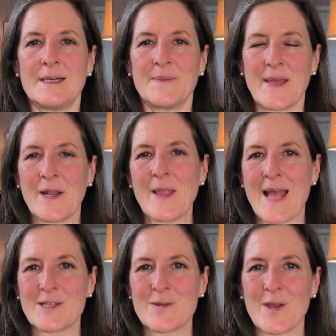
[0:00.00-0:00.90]
and I'll
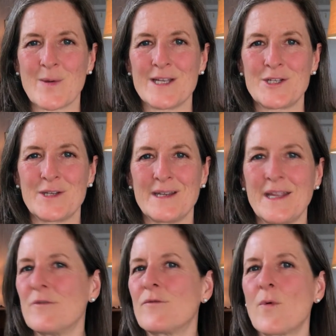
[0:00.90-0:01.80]
answer that question
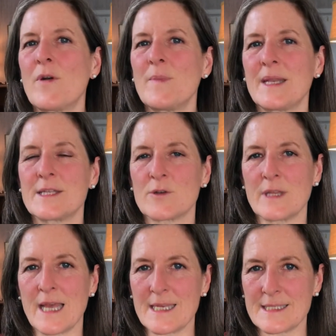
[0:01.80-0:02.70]
in 4 minutes or
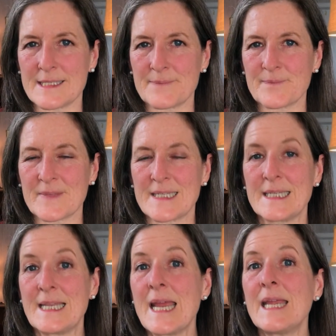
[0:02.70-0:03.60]
less. And
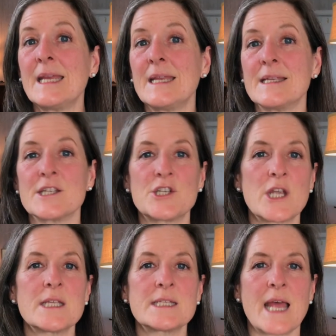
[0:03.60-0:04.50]
today it is
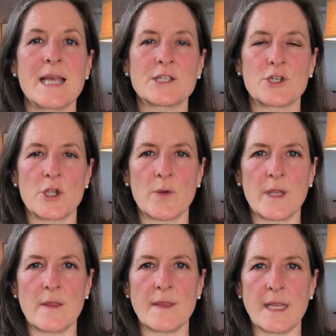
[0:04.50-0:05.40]
Just Ask
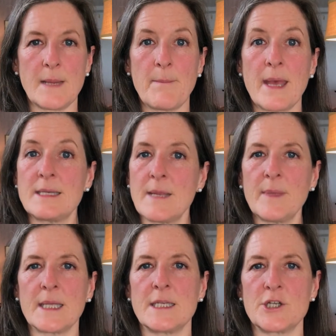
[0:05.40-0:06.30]
Jody, the
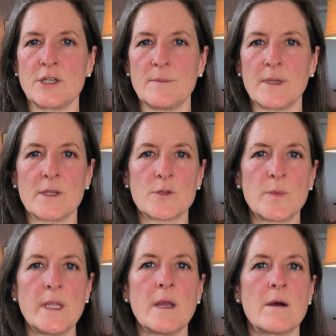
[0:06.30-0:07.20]
pandemic edition, because
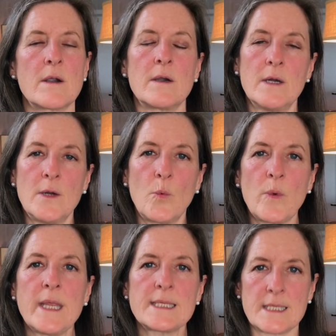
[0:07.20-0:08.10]
we are
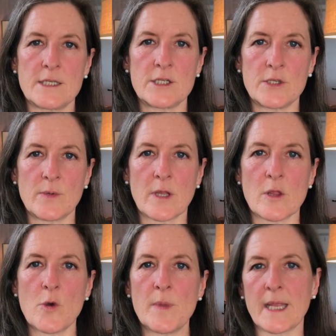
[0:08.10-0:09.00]
weeks into a
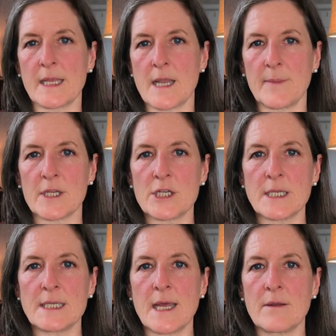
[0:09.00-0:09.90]
global economic
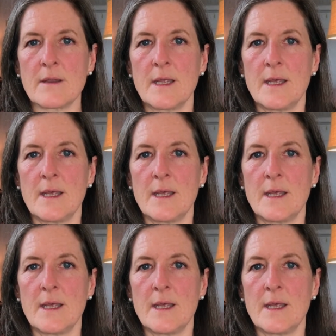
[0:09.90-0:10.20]
shutdown